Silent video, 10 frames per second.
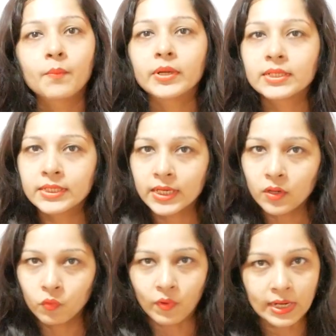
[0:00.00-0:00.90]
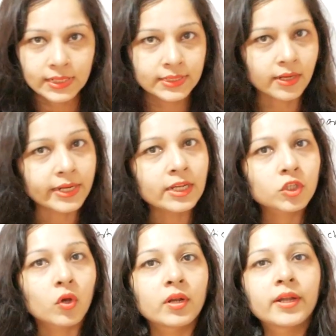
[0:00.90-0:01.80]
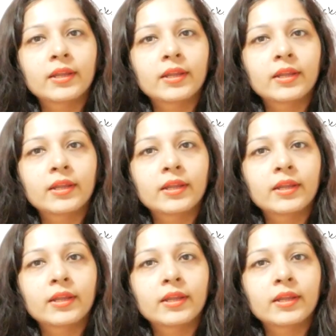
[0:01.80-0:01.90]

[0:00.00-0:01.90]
But still, while studying solid,